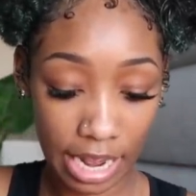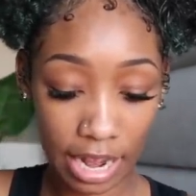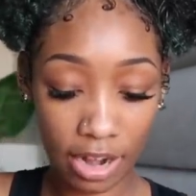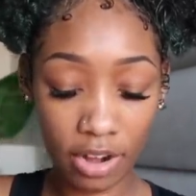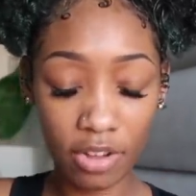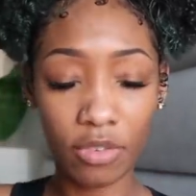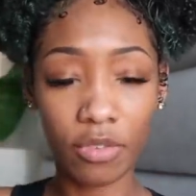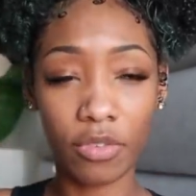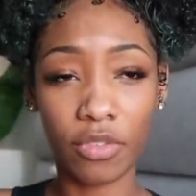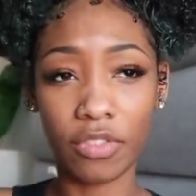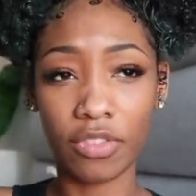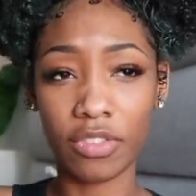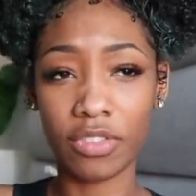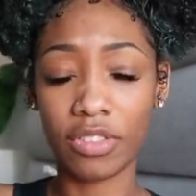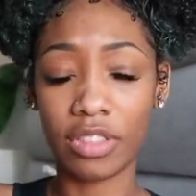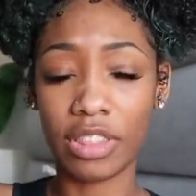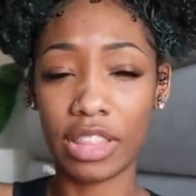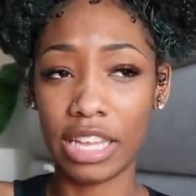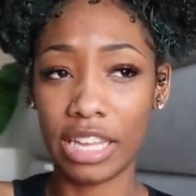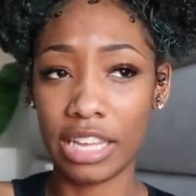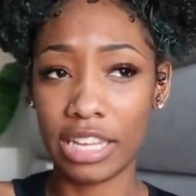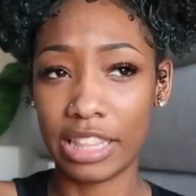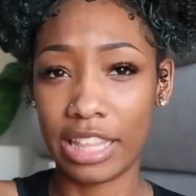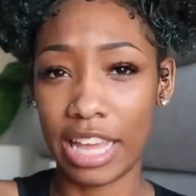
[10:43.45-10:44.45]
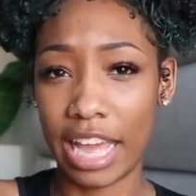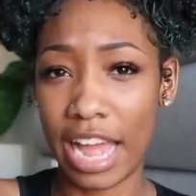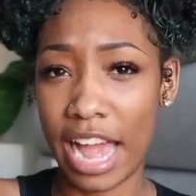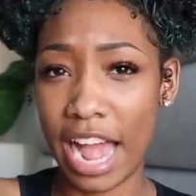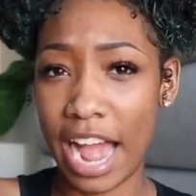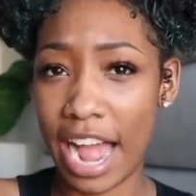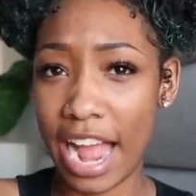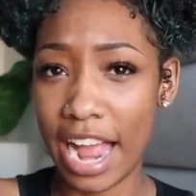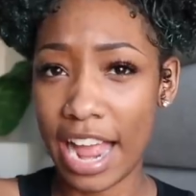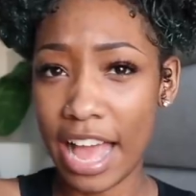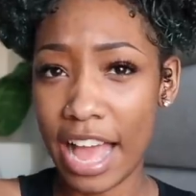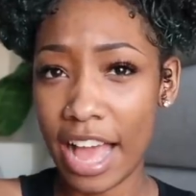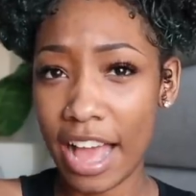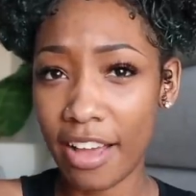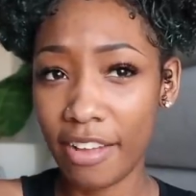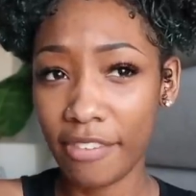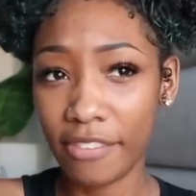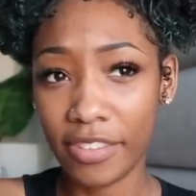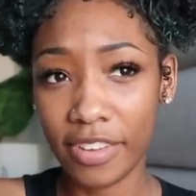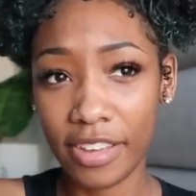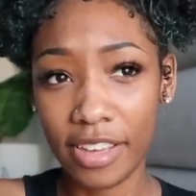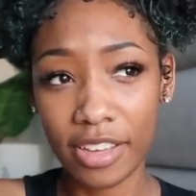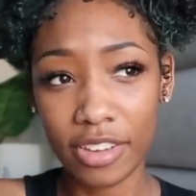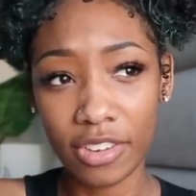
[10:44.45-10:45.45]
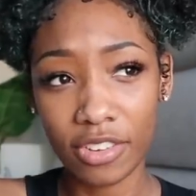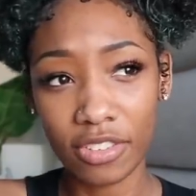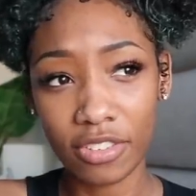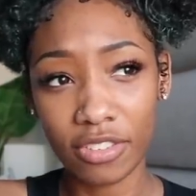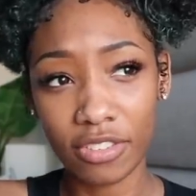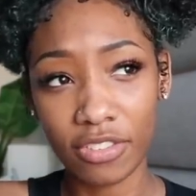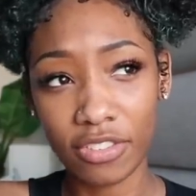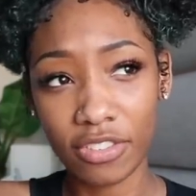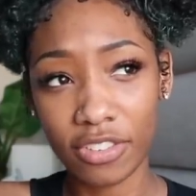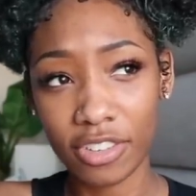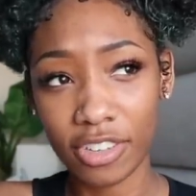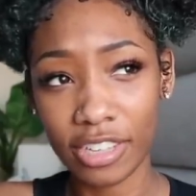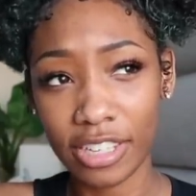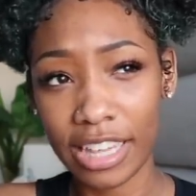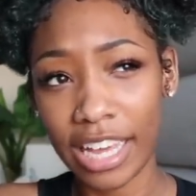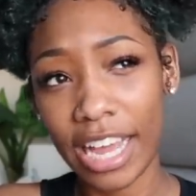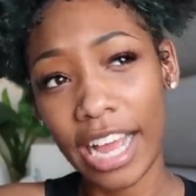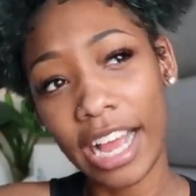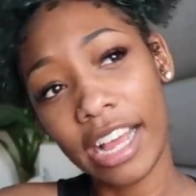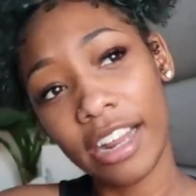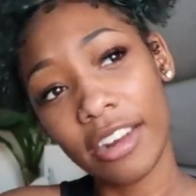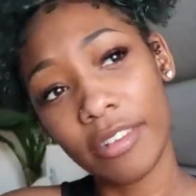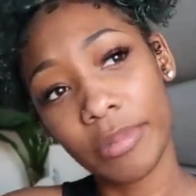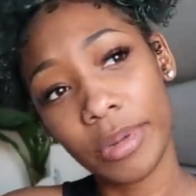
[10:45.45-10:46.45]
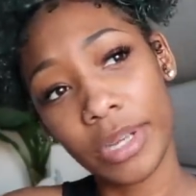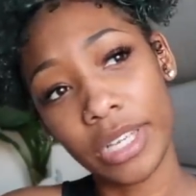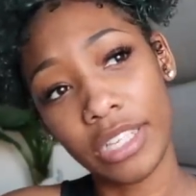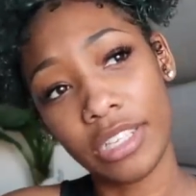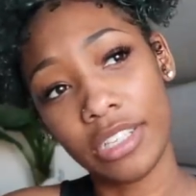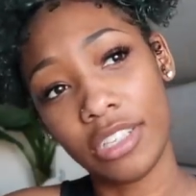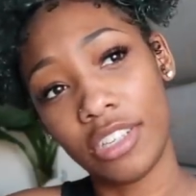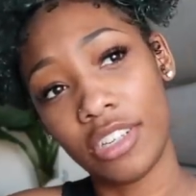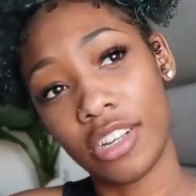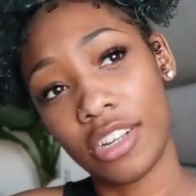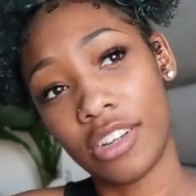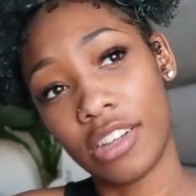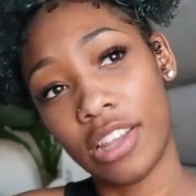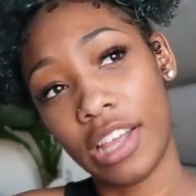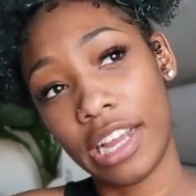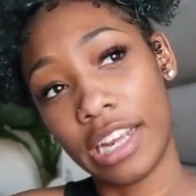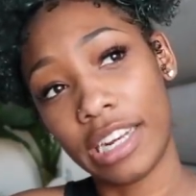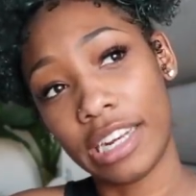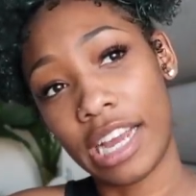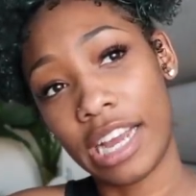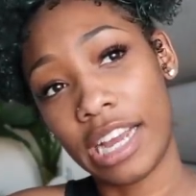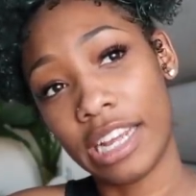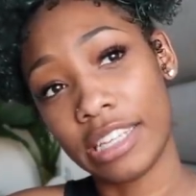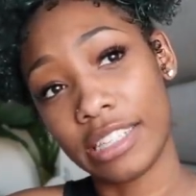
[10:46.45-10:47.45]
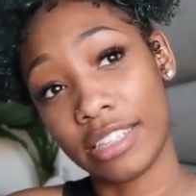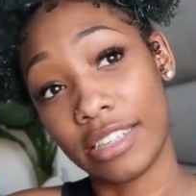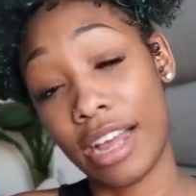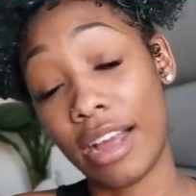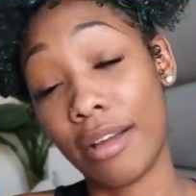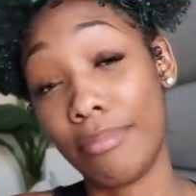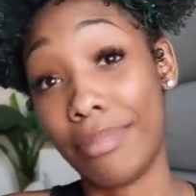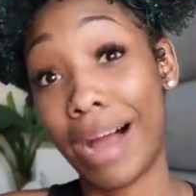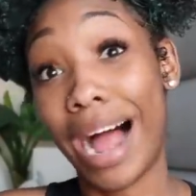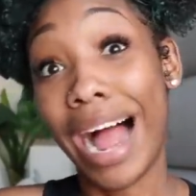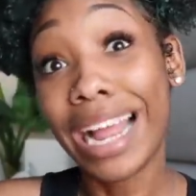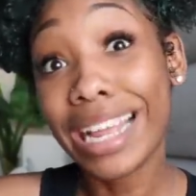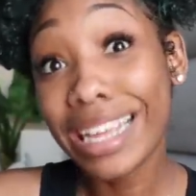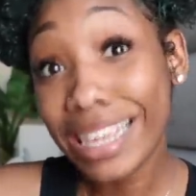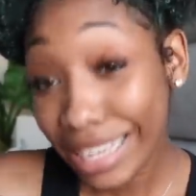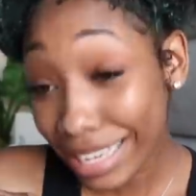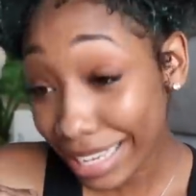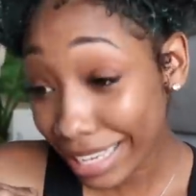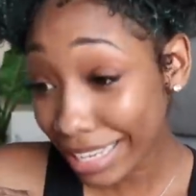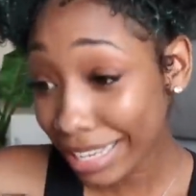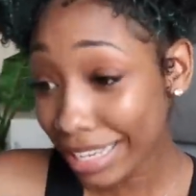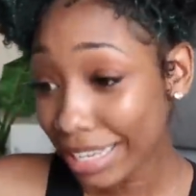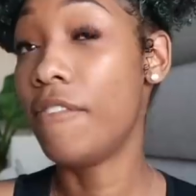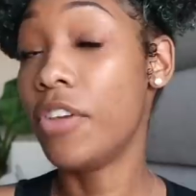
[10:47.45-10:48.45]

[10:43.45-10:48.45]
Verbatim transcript: I don't think that I have guilt for that because you know like Naya's not my kid.